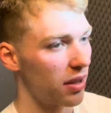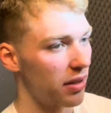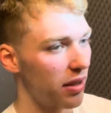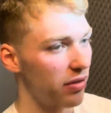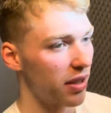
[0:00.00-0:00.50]

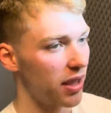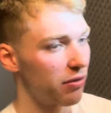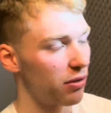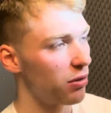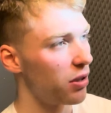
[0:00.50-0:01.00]
definitely a
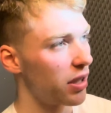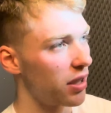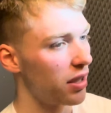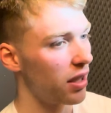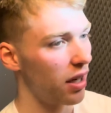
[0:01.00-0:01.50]
different role
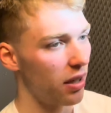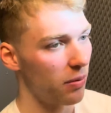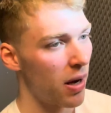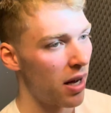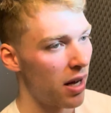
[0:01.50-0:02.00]
here.
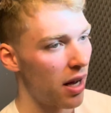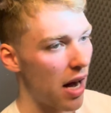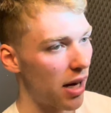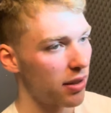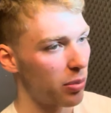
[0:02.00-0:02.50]

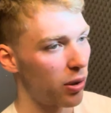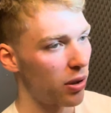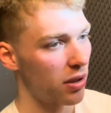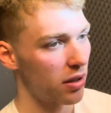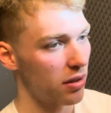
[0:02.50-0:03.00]
Out the
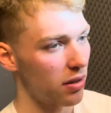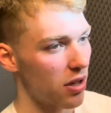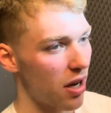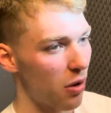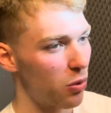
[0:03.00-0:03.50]
portal, you
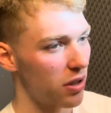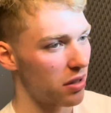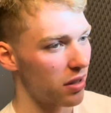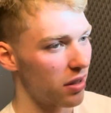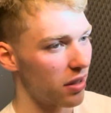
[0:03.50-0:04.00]
know, I
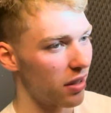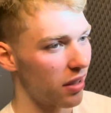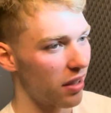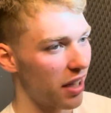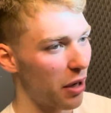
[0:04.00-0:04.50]

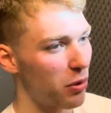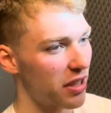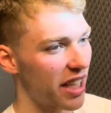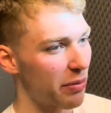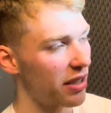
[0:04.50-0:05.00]
wasn't, they weren't
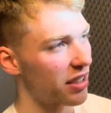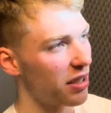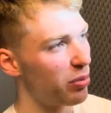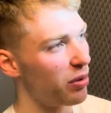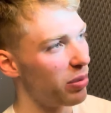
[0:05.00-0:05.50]
telling me I was
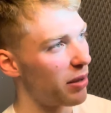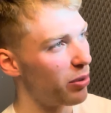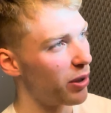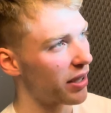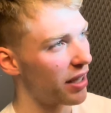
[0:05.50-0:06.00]
going to play
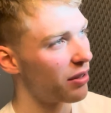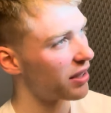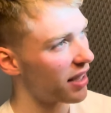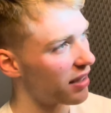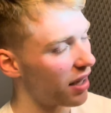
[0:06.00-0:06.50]
point guard. I don't
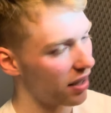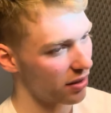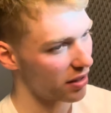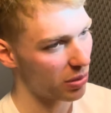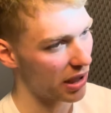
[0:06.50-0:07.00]
think they thought I was
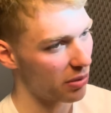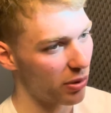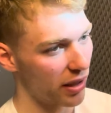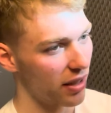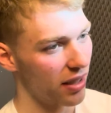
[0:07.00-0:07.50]
going to play the
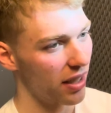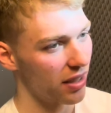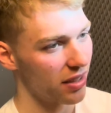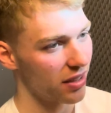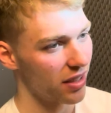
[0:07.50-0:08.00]
point guard,
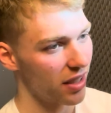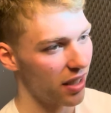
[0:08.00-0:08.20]
honestly.